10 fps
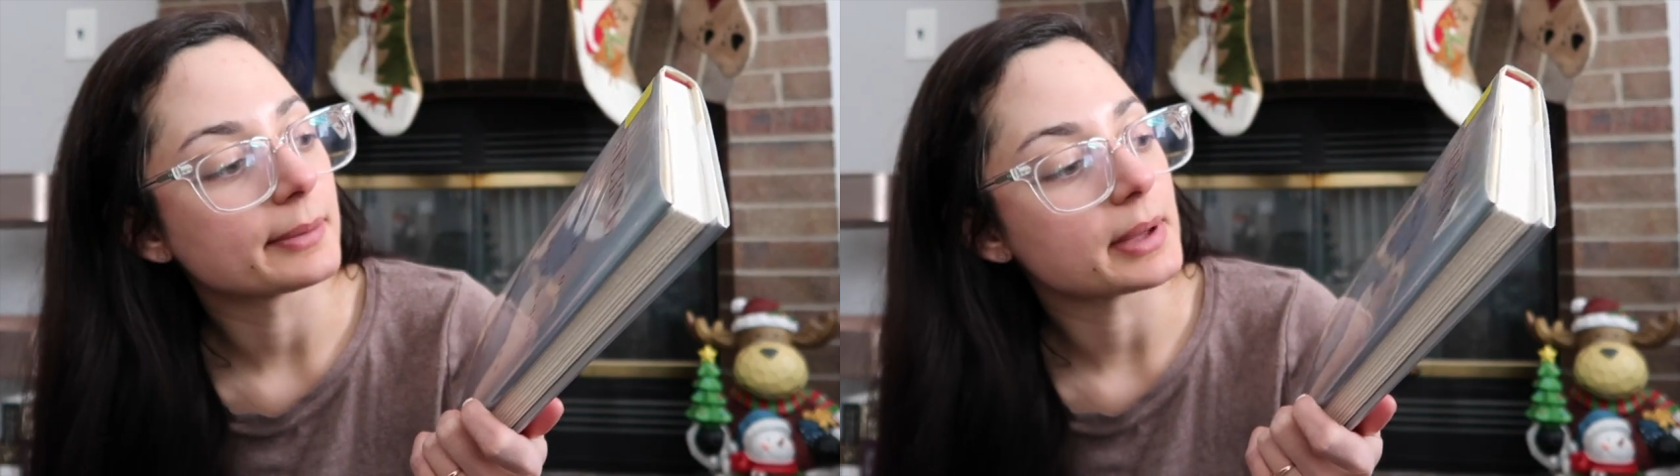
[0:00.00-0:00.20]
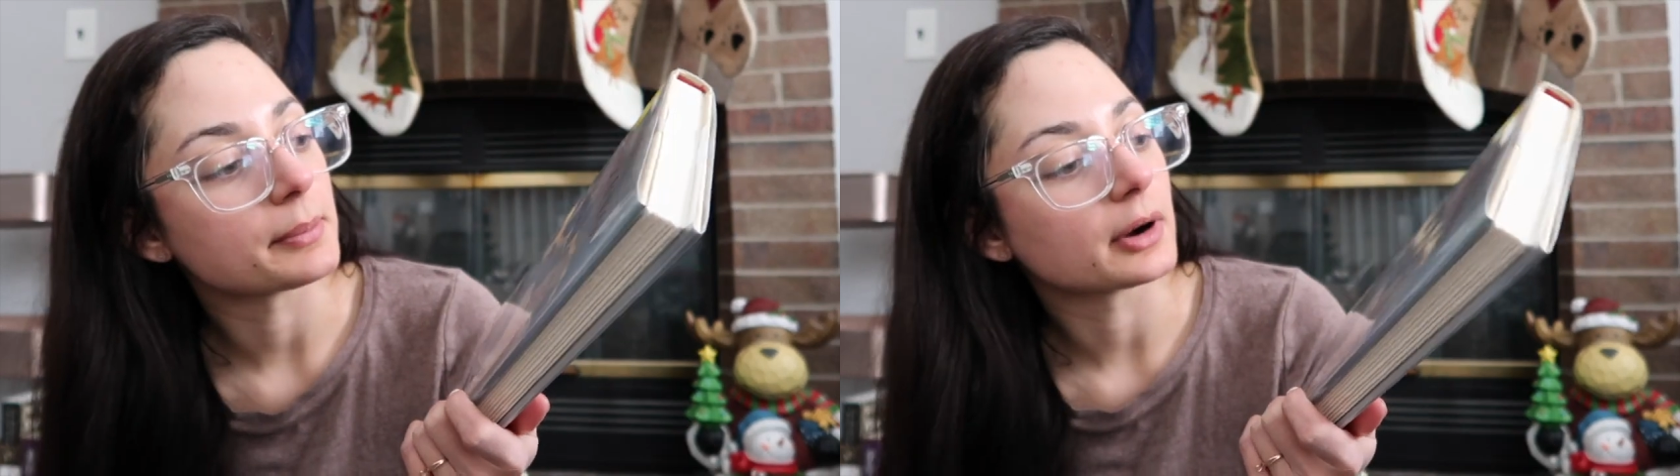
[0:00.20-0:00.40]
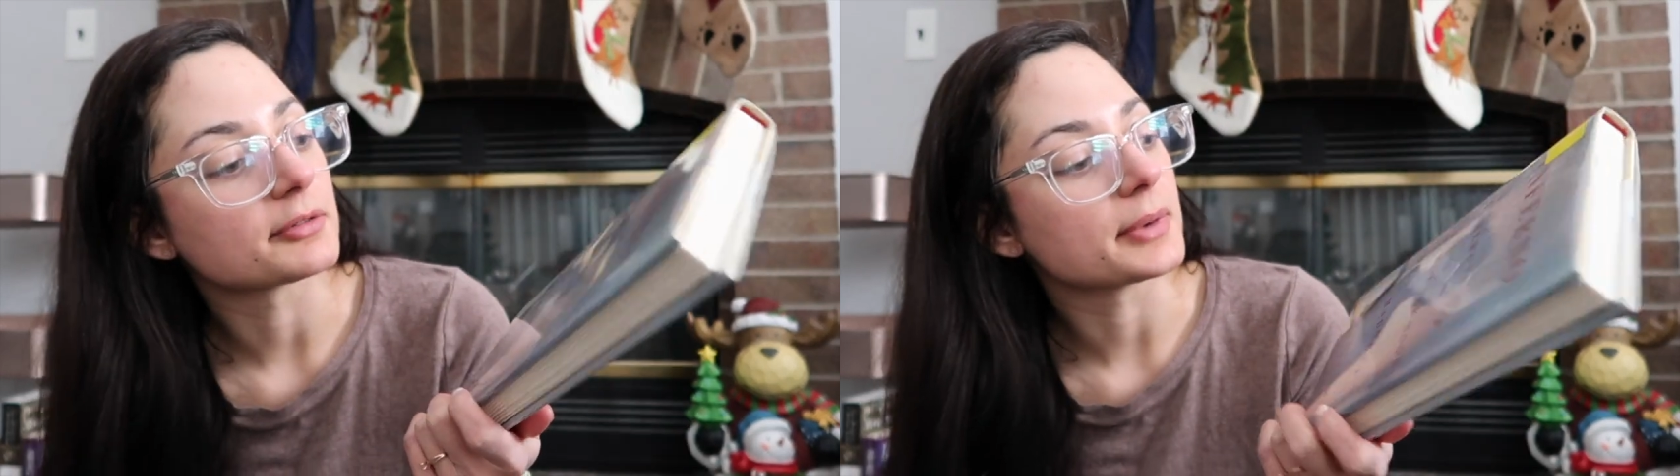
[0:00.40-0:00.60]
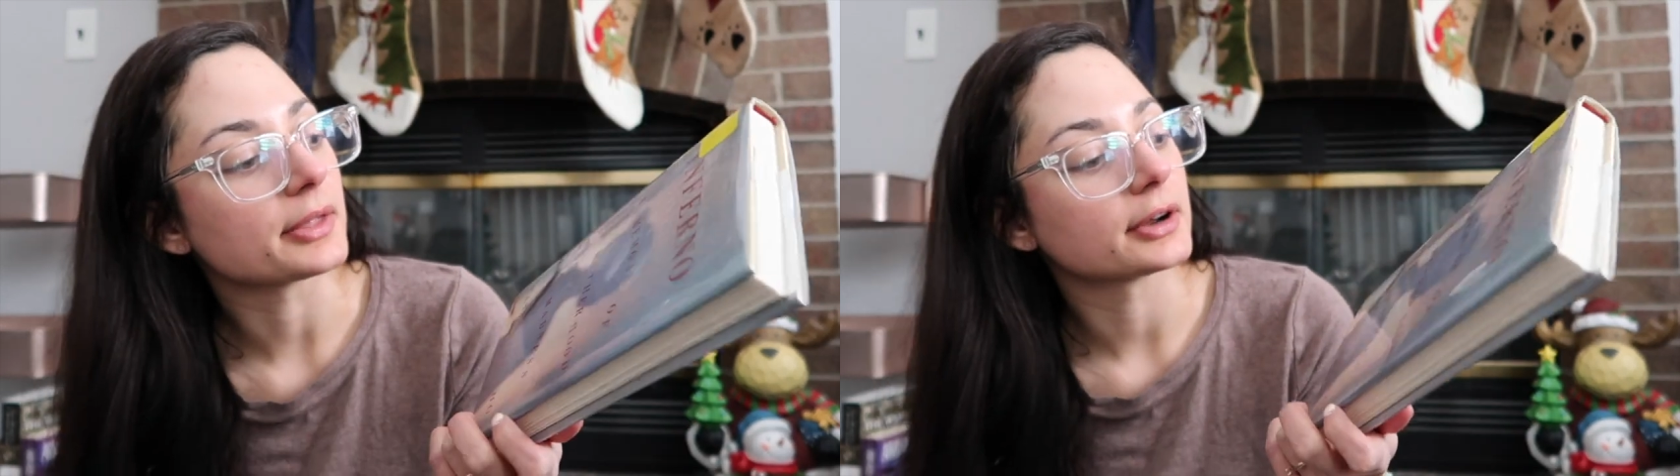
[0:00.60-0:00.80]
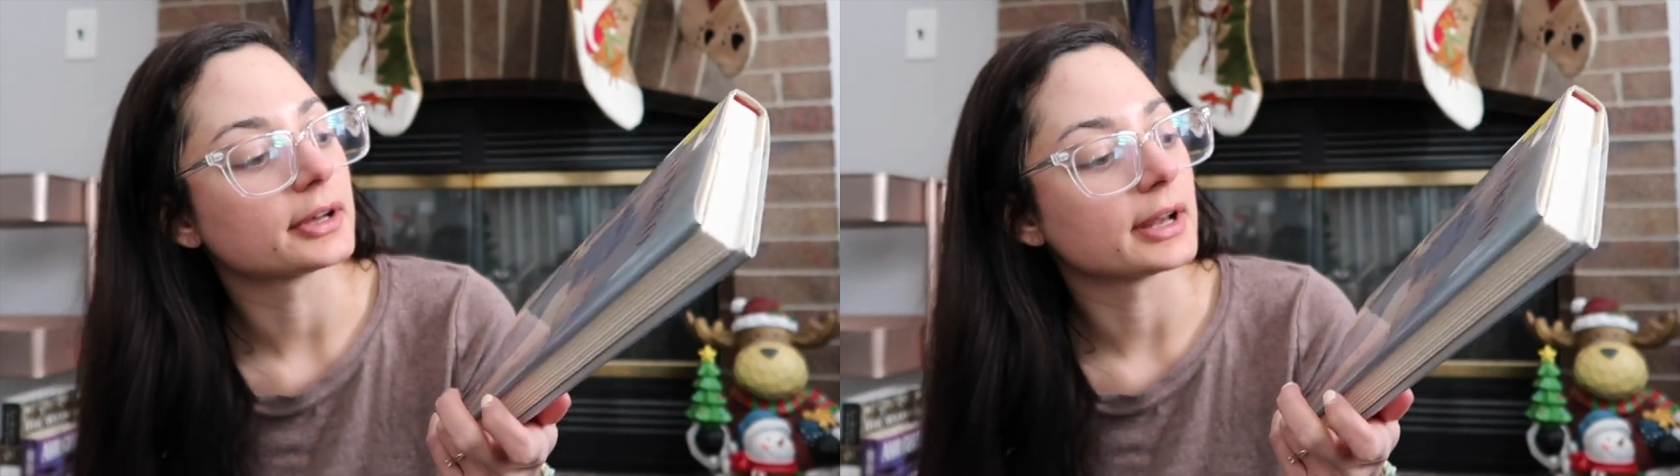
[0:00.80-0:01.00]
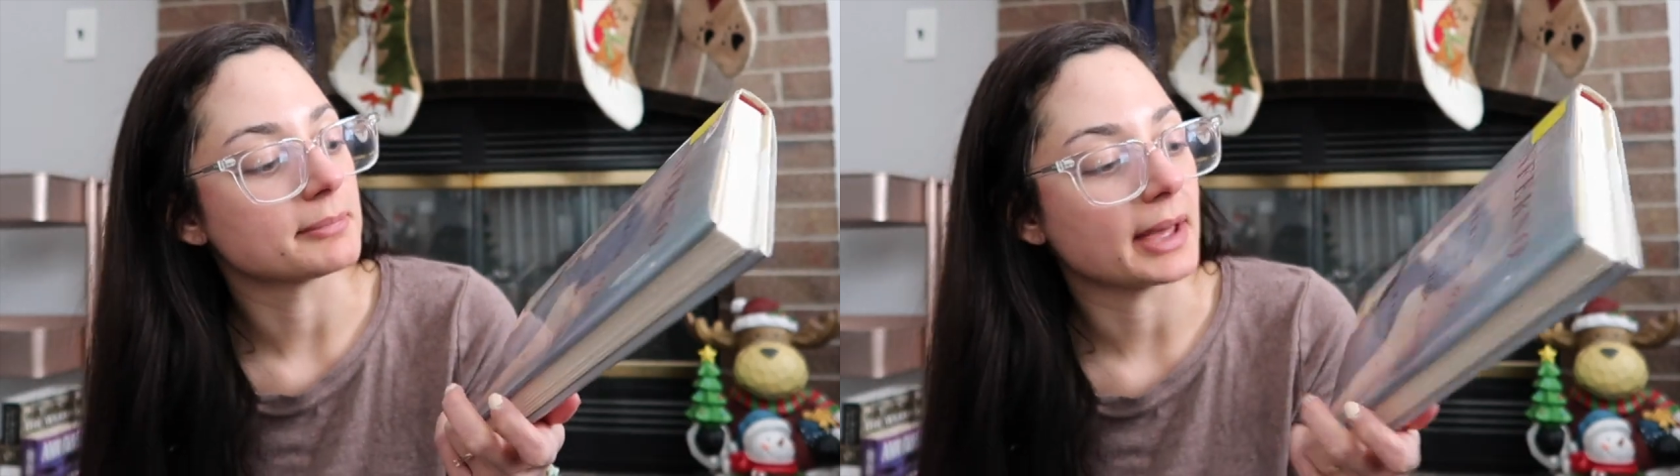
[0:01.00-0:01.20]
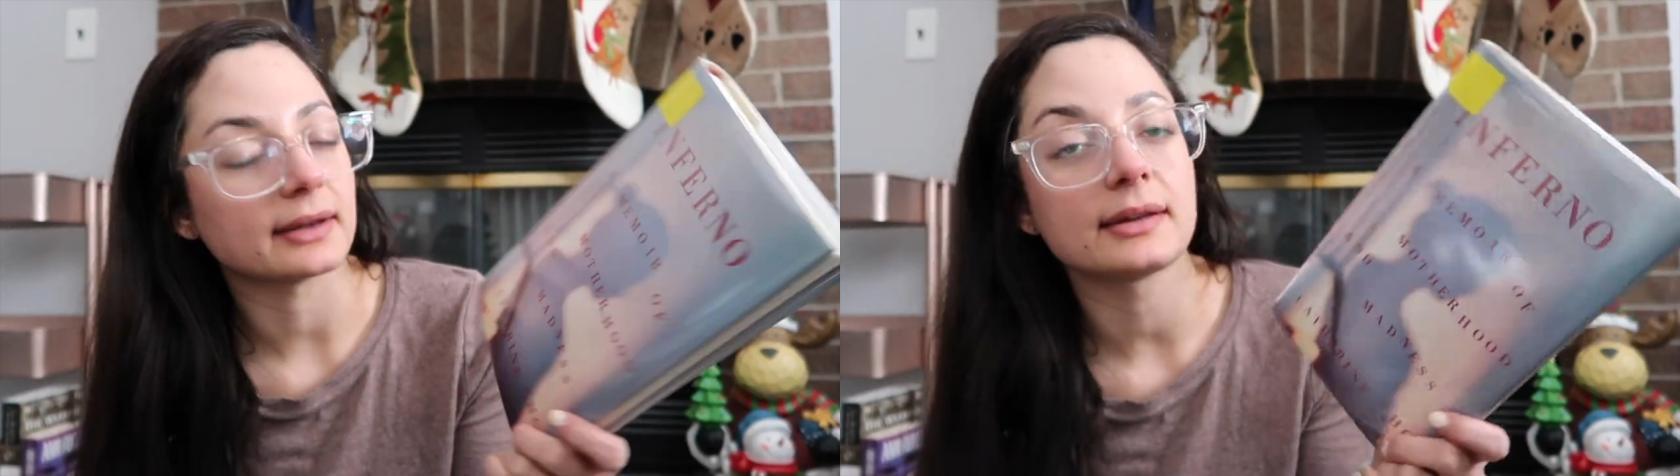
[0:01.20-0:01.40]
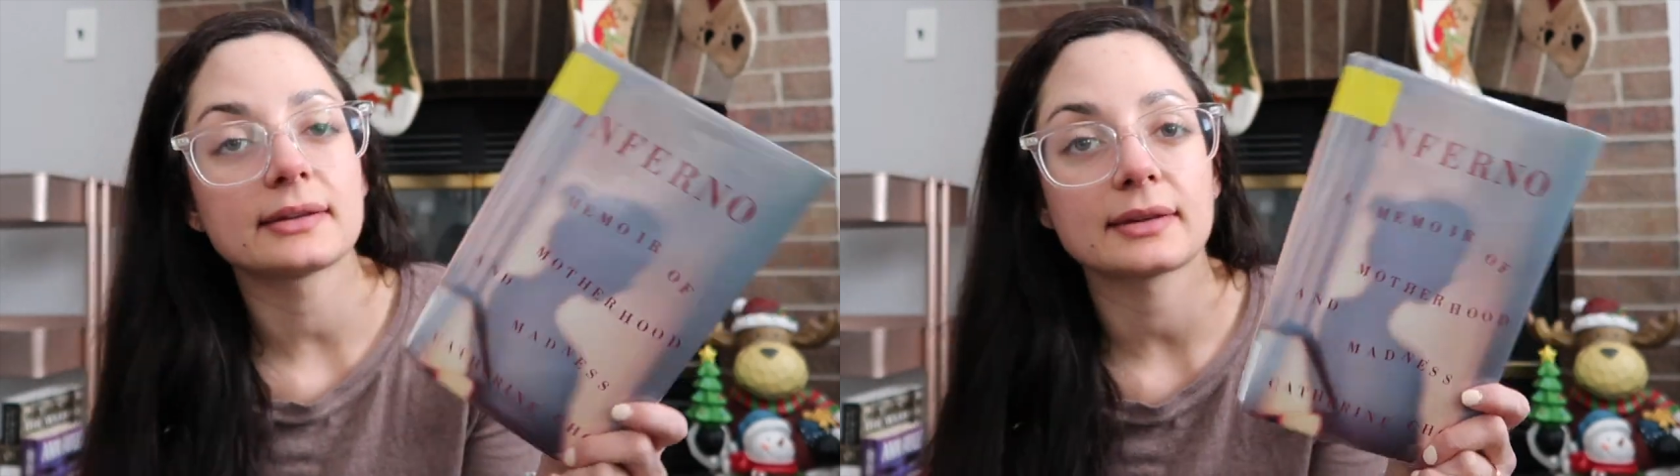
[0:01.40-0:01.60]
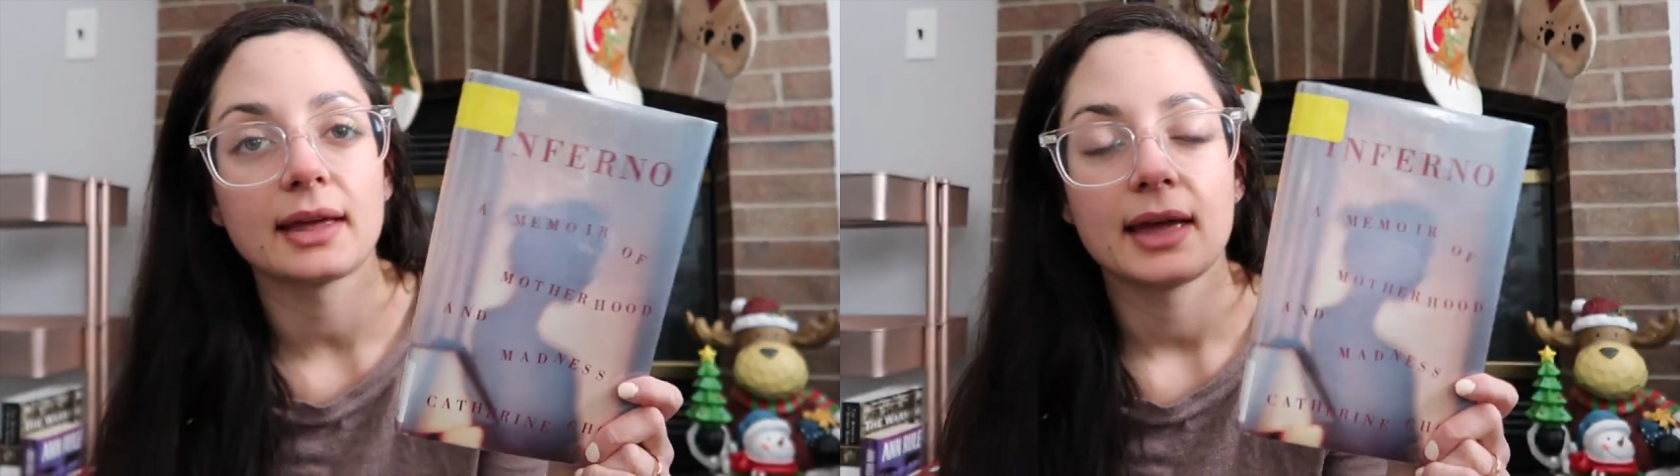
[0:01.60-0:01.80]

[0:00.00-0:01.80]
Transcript: A Memoir of Motherhood and Madness.